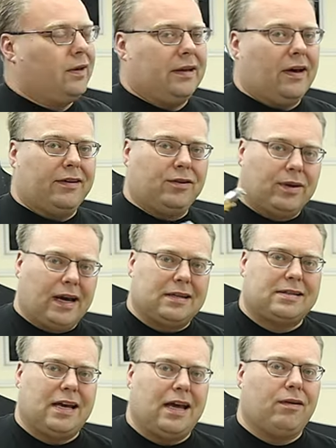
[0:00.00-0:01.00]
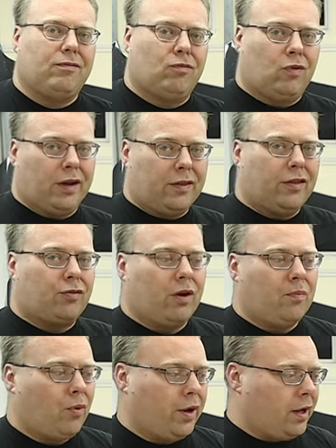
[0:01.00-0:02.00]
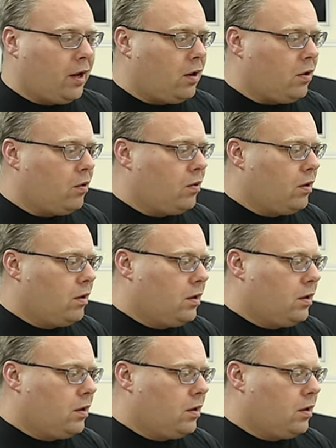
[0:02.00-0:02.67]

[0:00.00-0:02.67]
Now I do gotta say, running the 3.0,